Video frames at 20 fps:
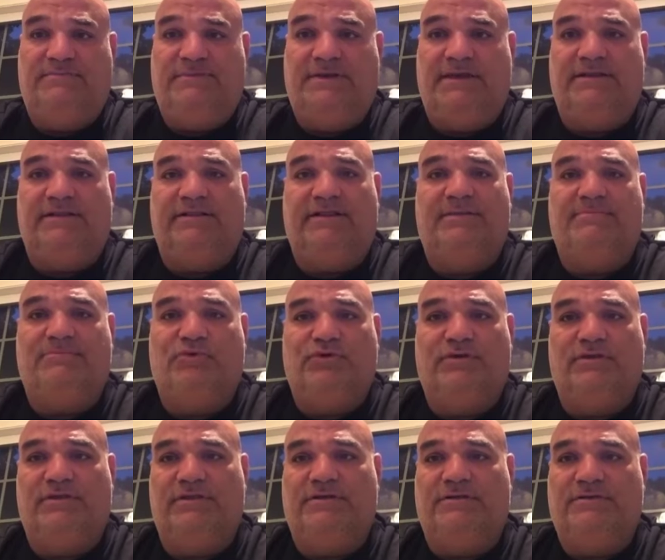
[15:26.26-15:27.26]
paid a lot more
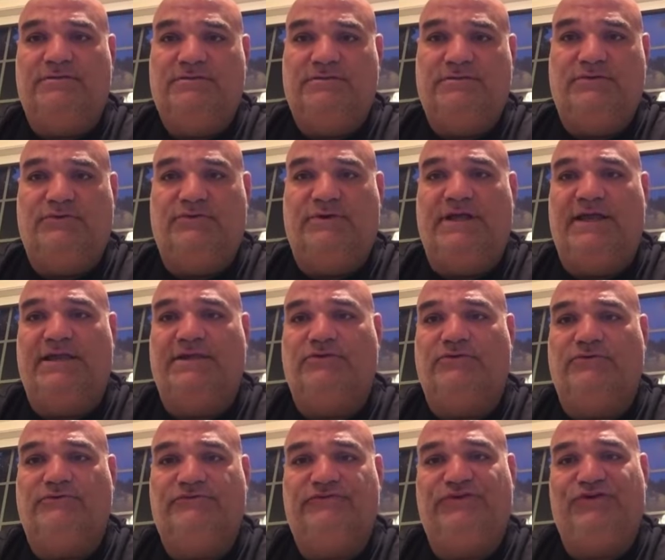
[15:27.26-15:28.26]
than you and I do.
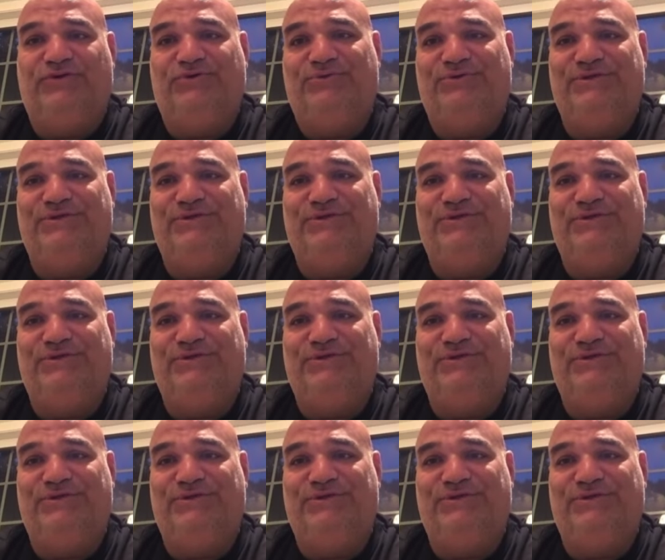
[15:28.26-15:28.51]
So